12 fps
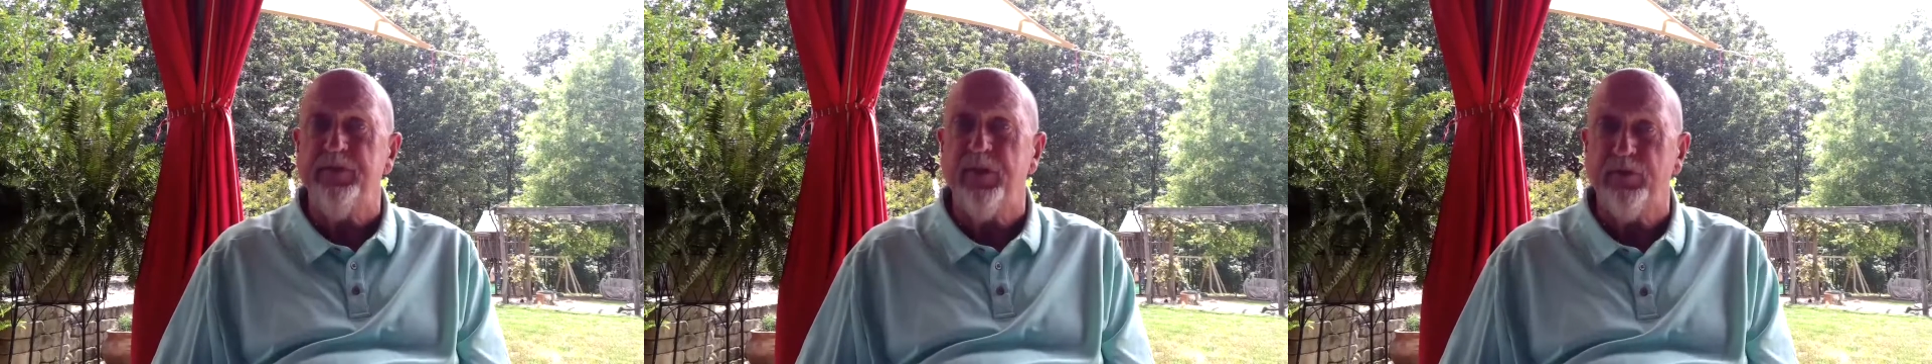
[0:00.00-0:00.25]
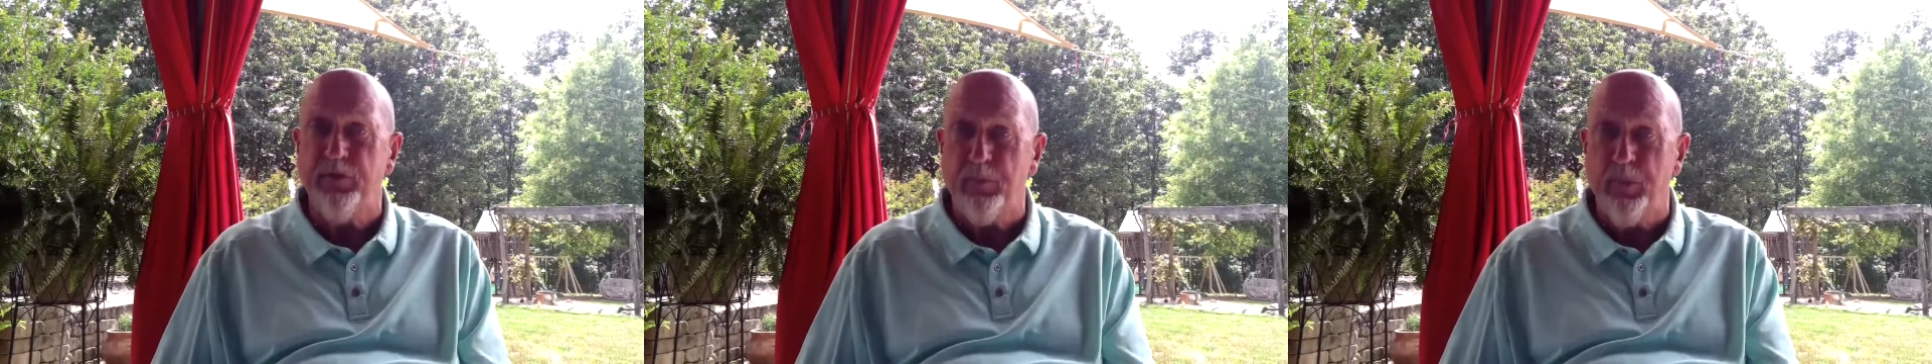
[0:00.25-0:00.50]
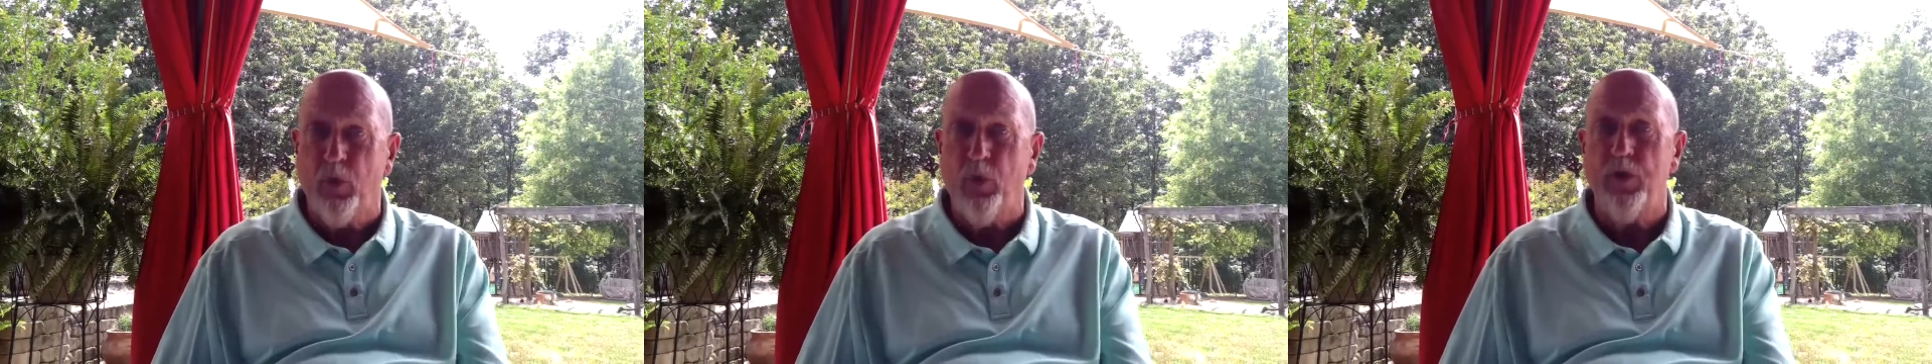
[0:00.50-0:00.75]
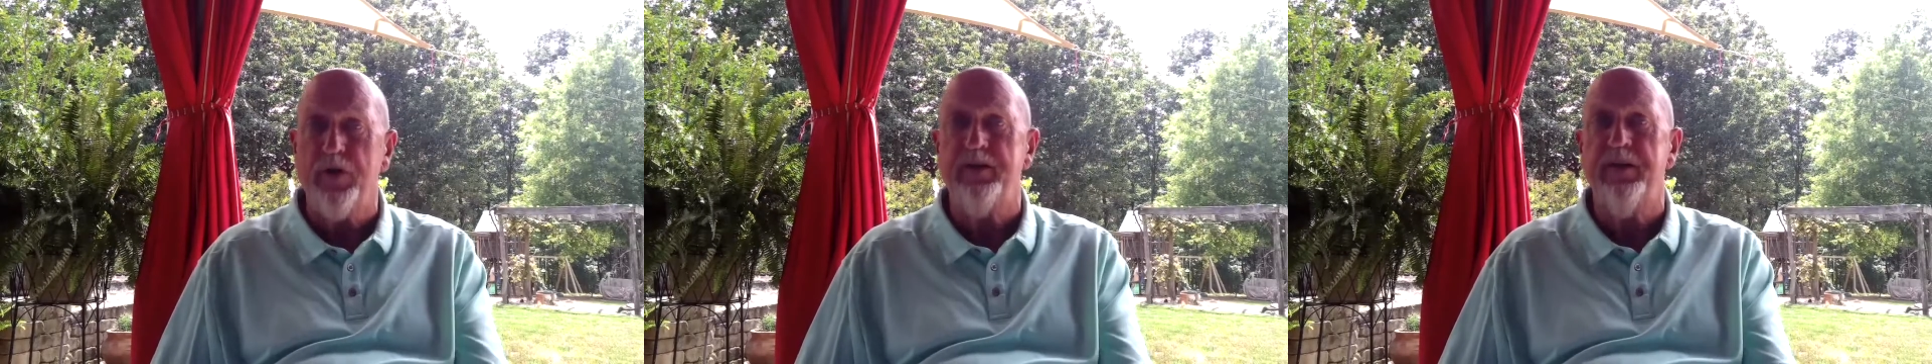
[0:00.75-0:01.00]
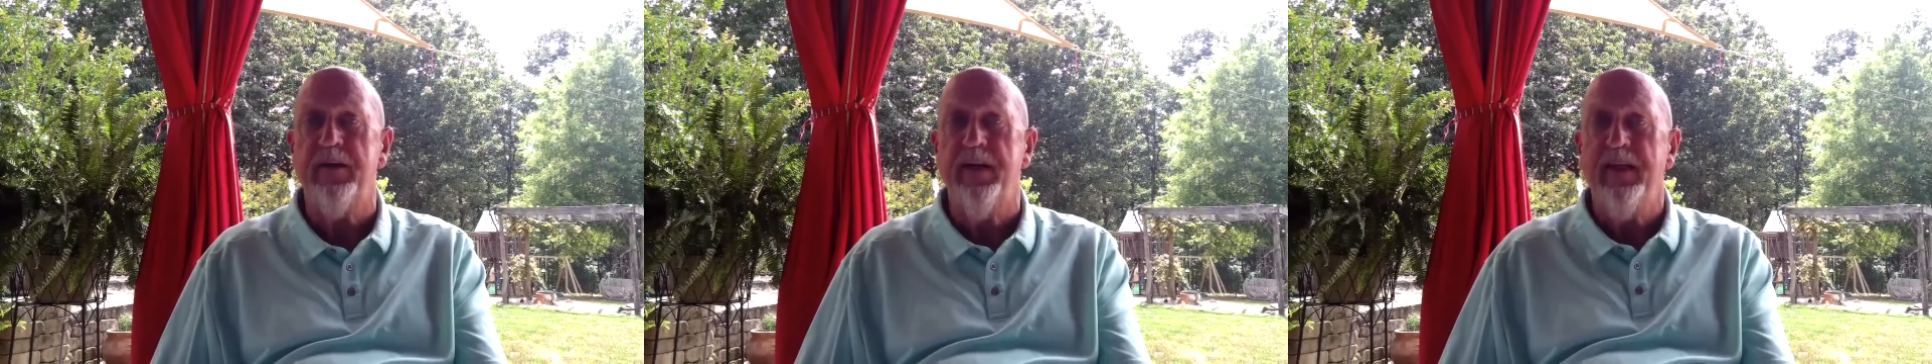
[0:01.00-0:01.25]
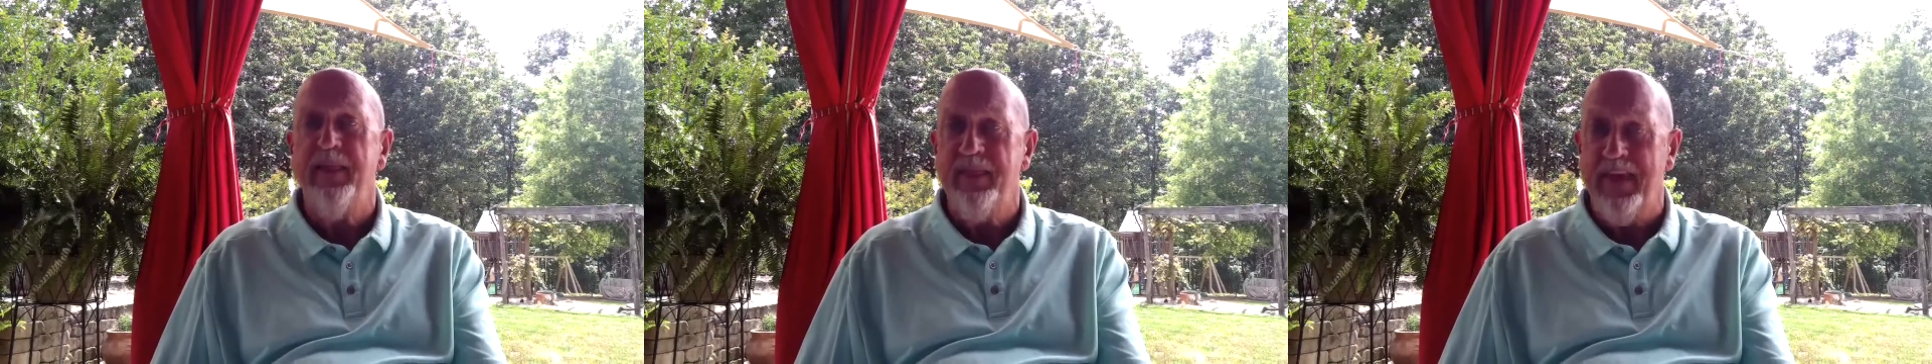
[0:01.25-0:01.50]
to support
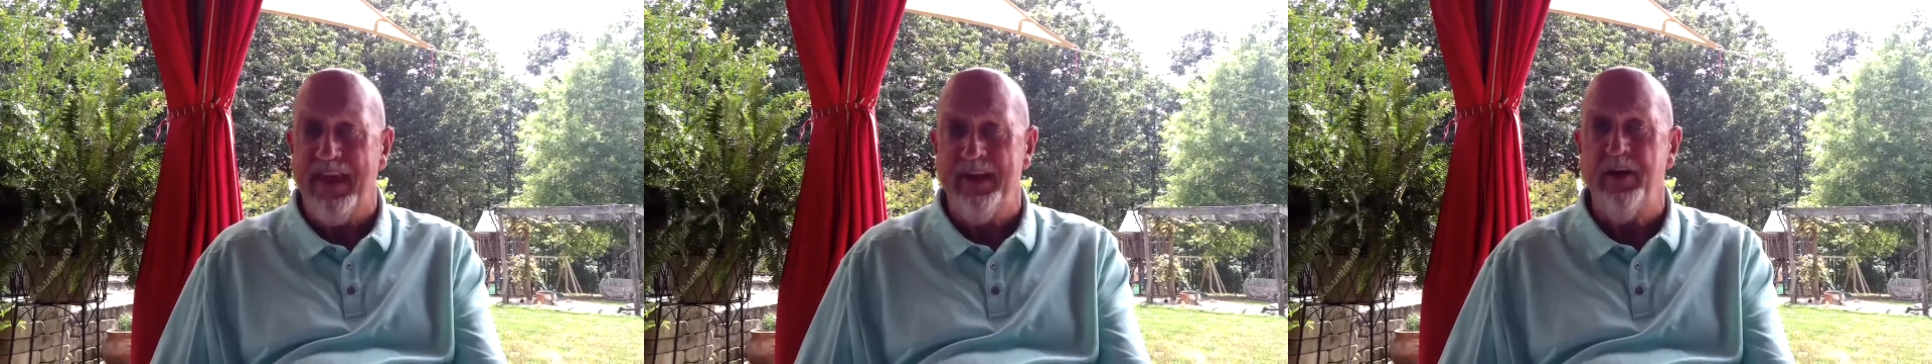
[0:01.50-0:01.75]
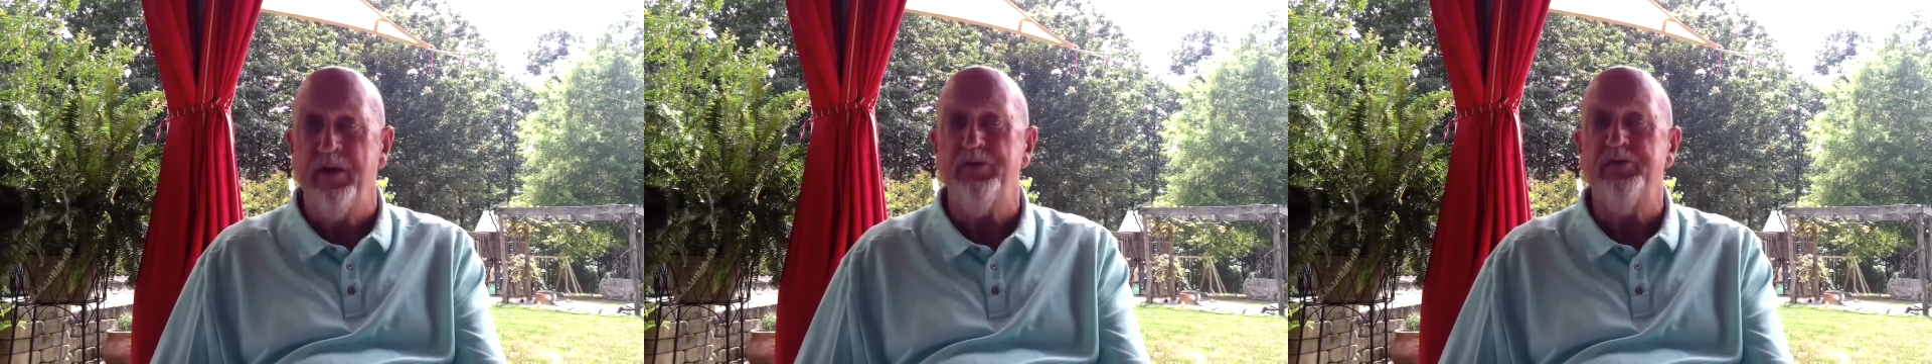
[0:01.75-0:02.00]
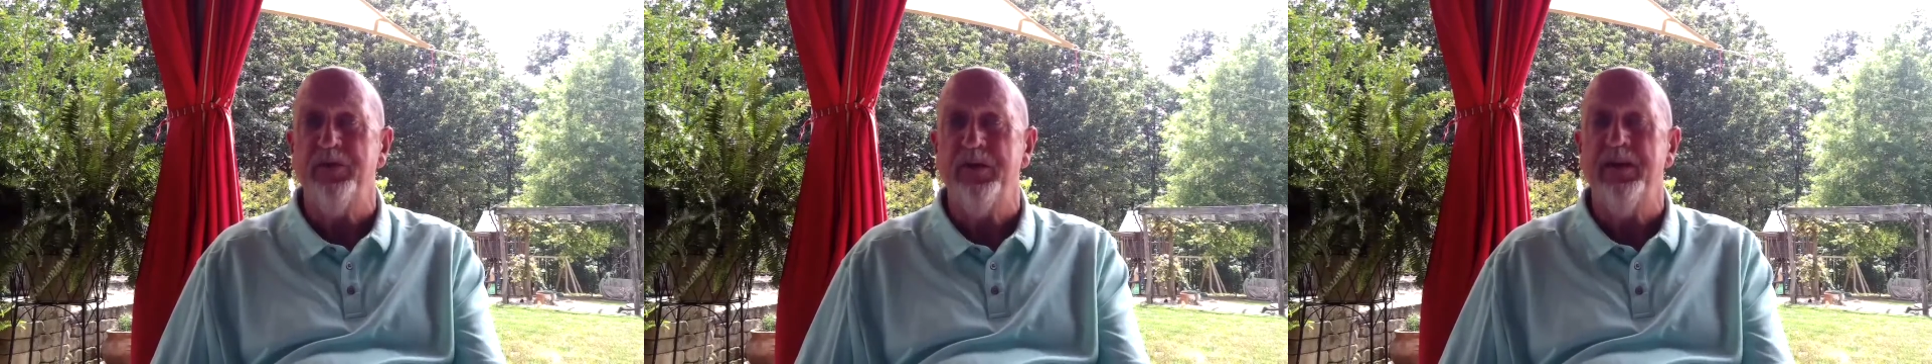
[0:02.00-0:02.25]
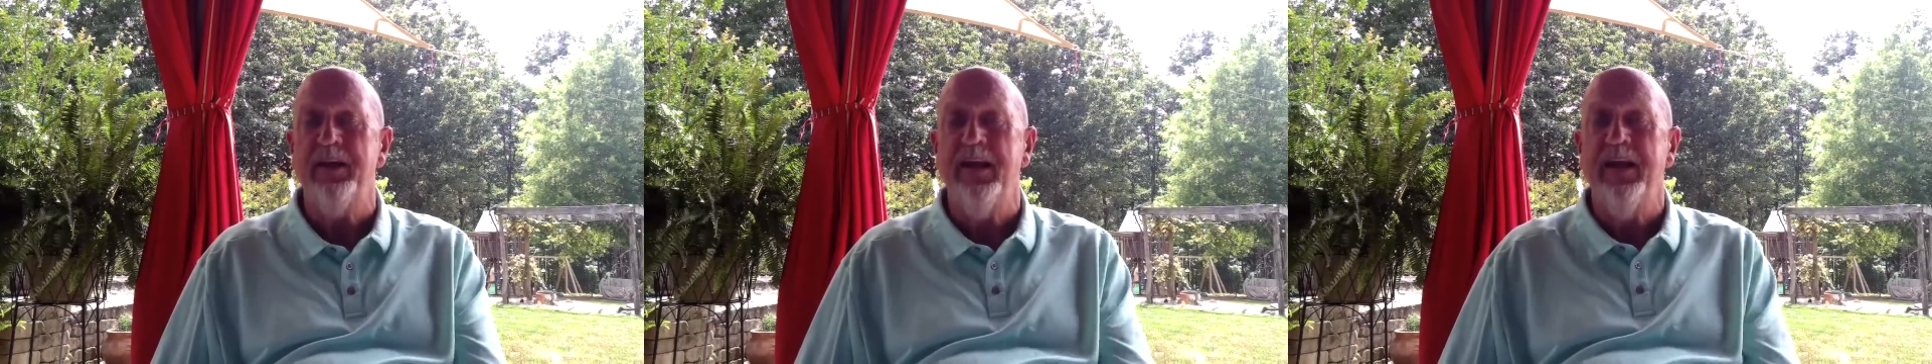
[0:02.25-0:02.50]
that notion